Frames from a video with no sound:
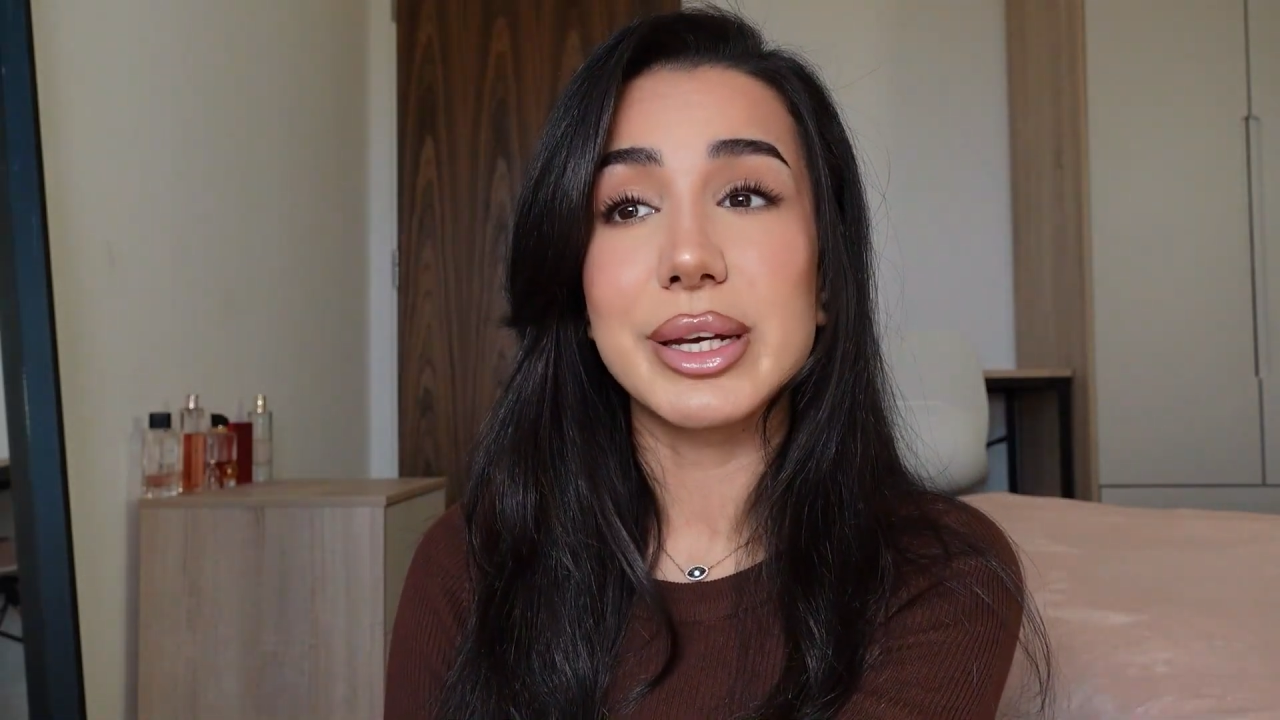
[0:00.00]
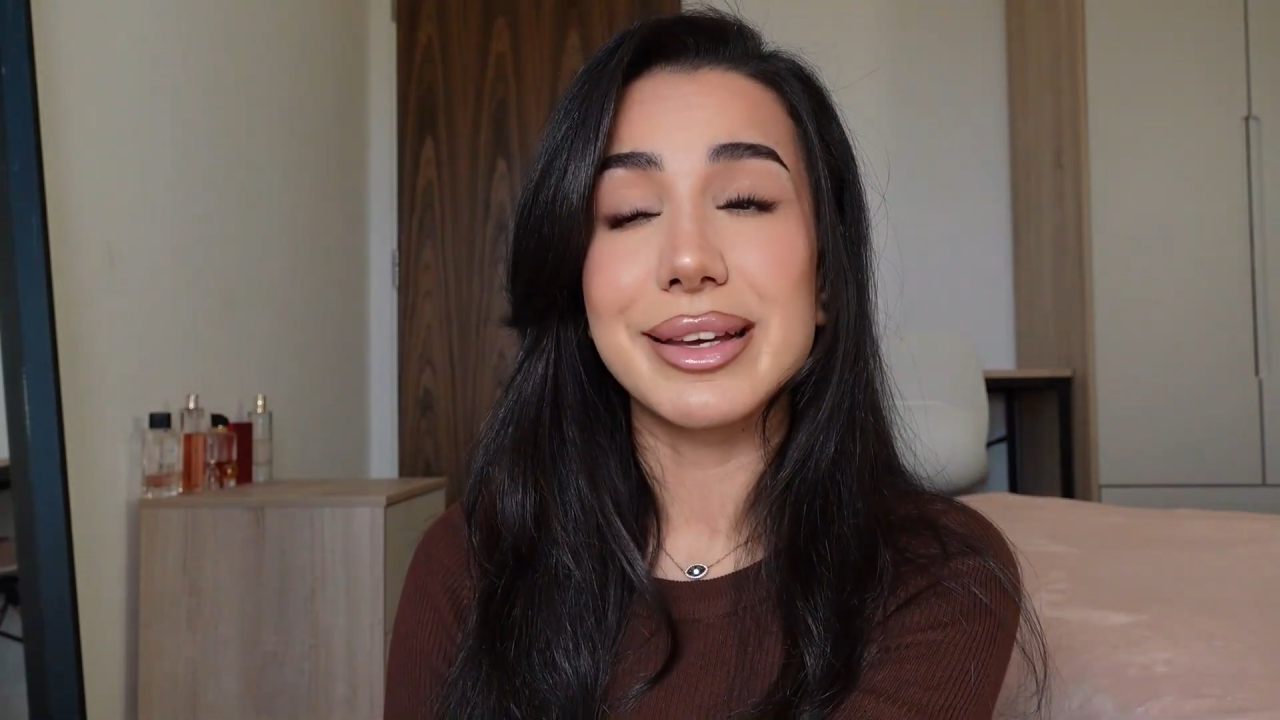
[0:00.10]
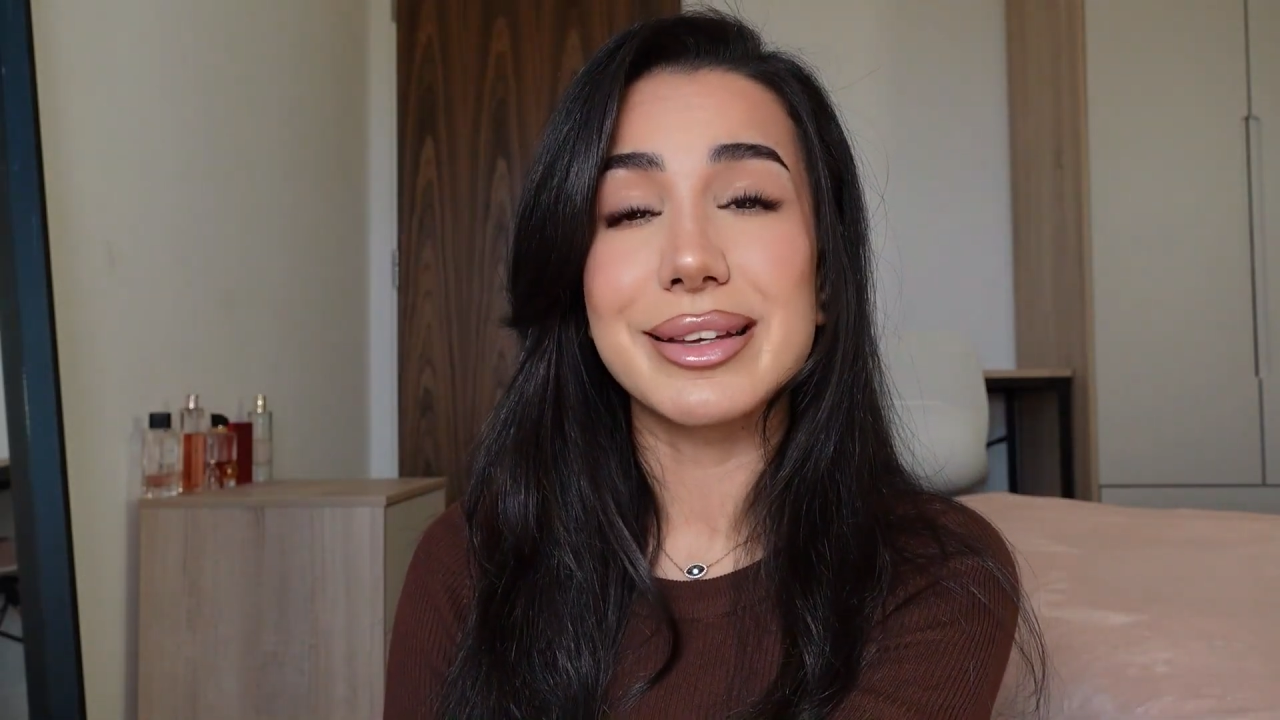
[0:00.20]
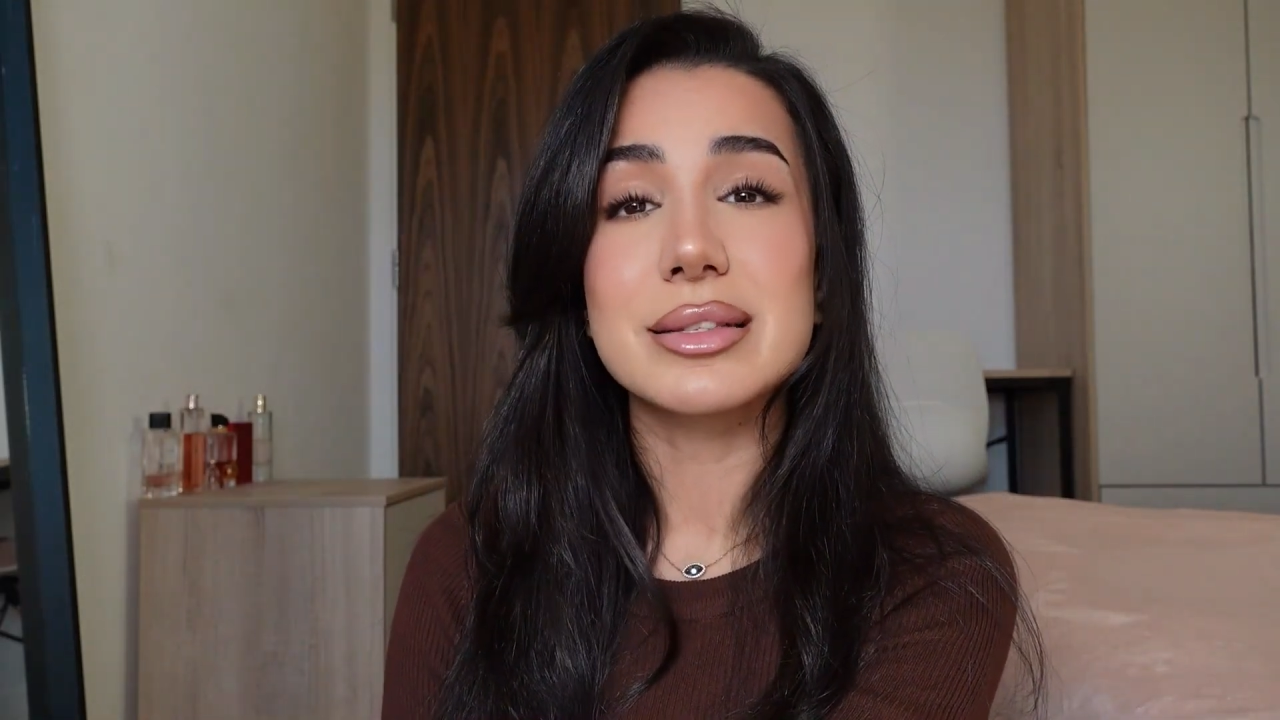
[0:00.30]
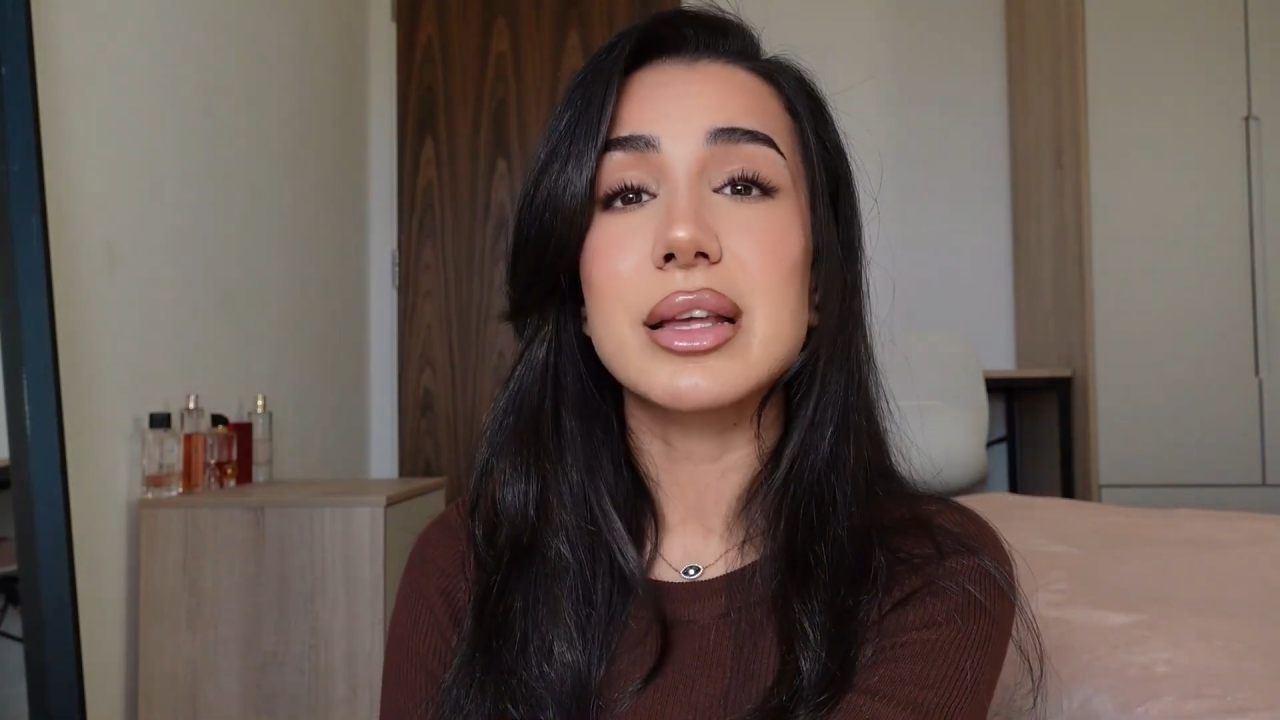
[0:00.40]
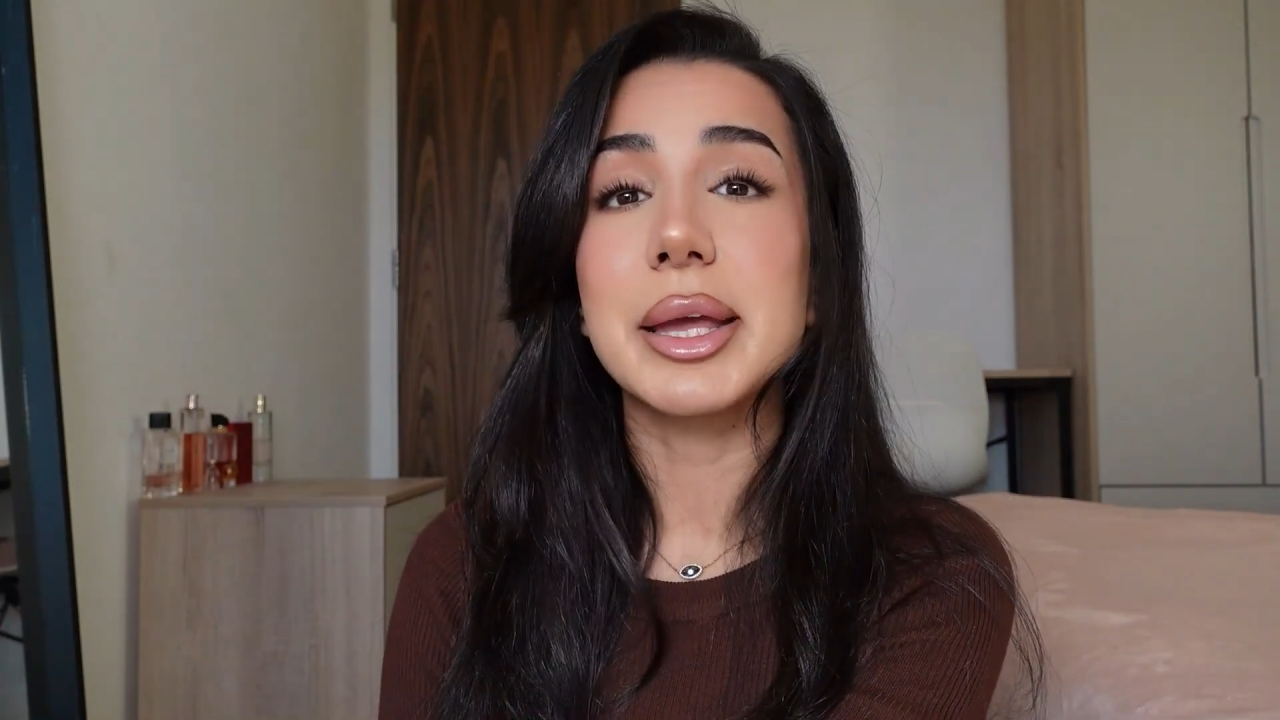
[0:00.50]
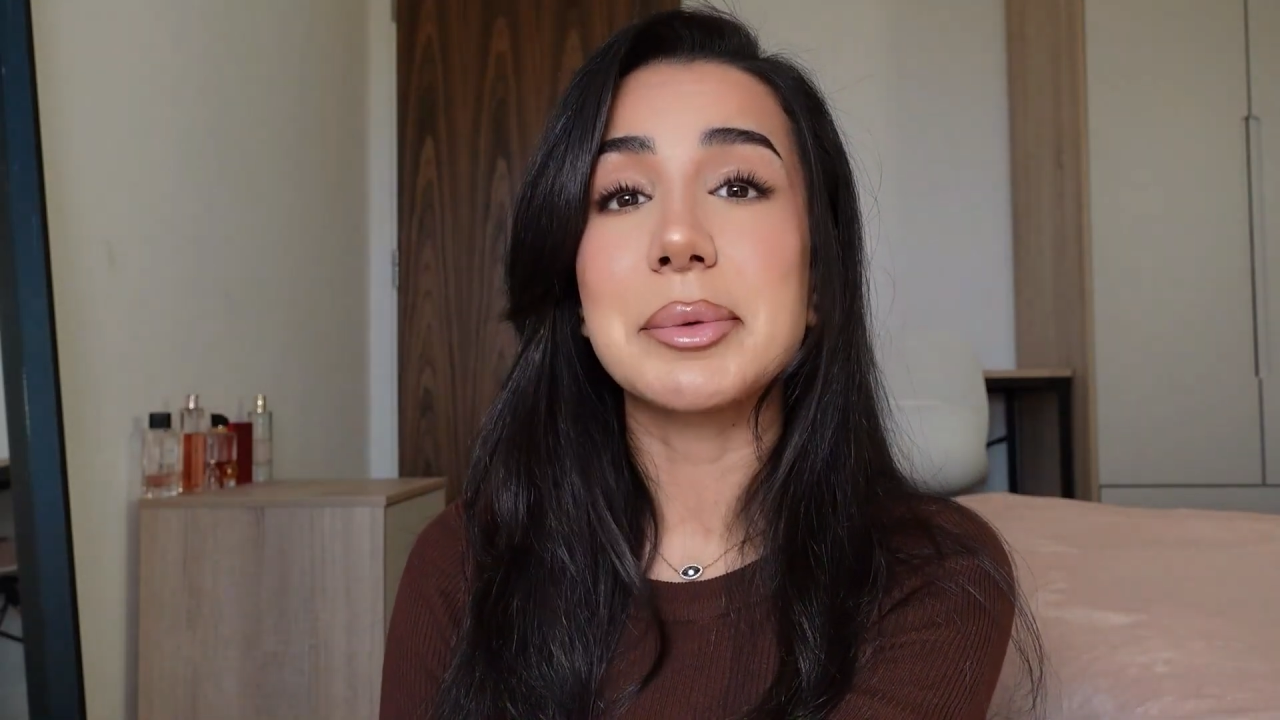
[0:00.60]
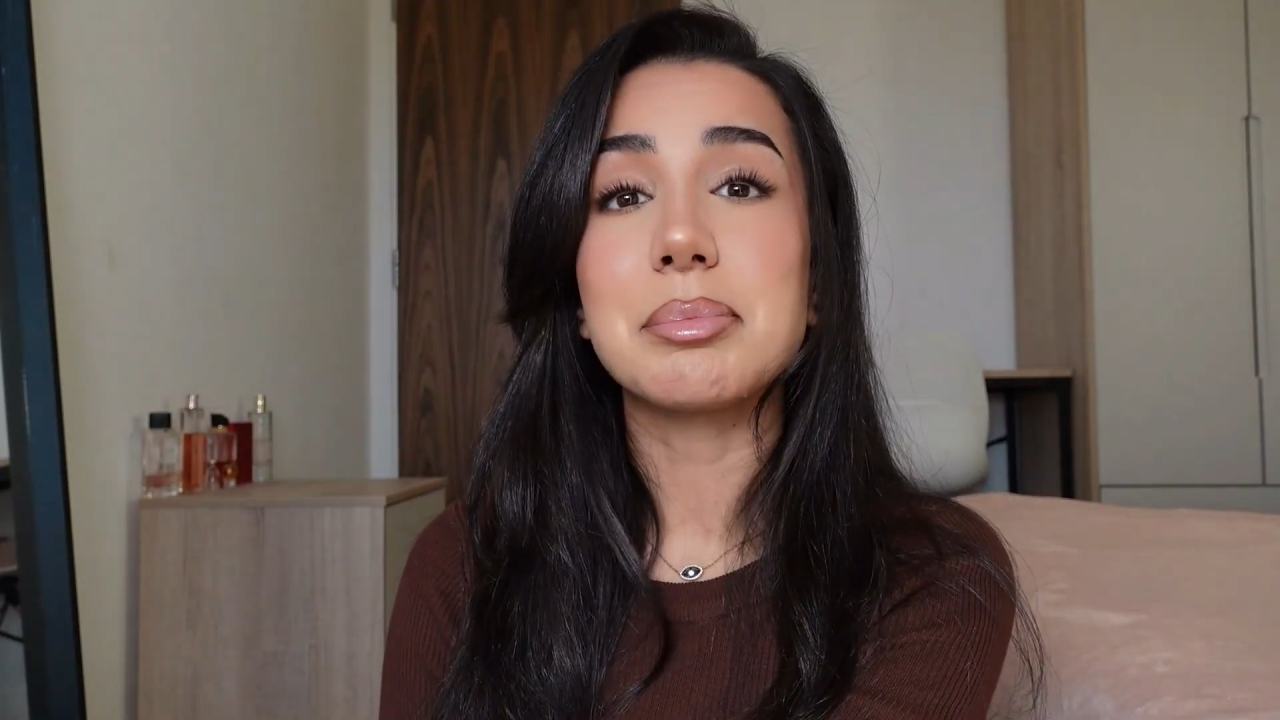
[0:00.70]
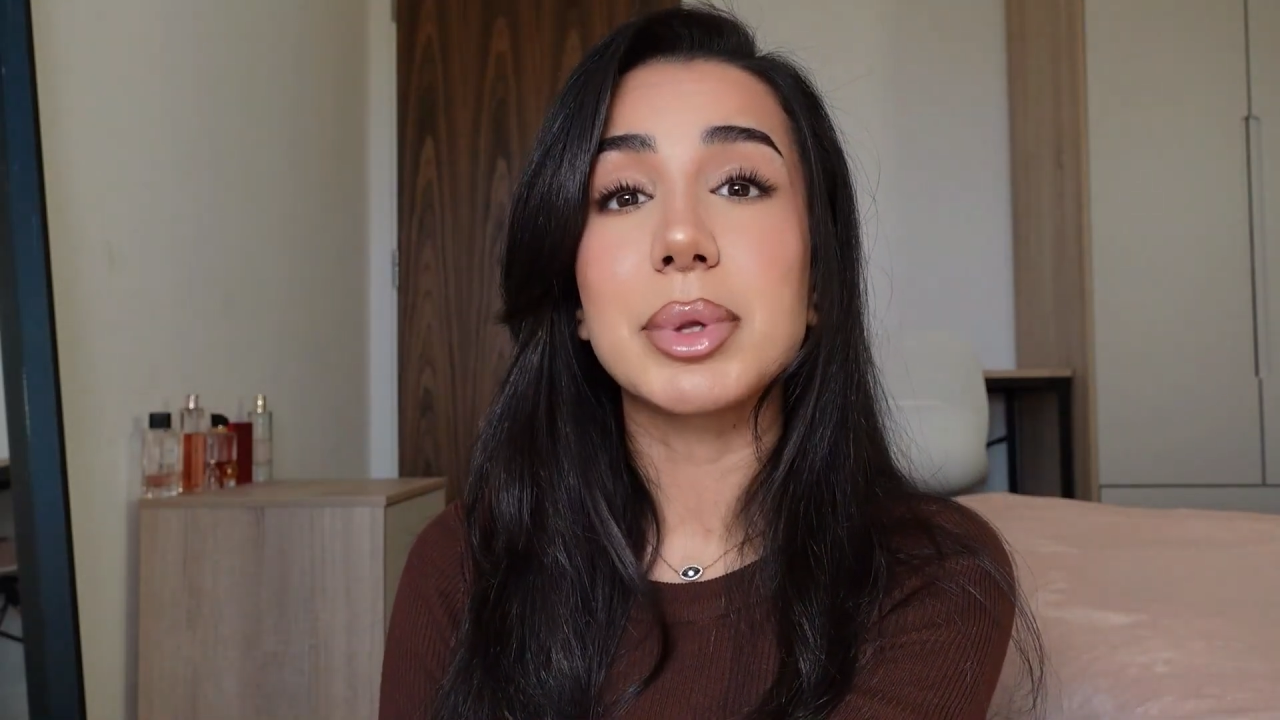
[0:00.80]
it is a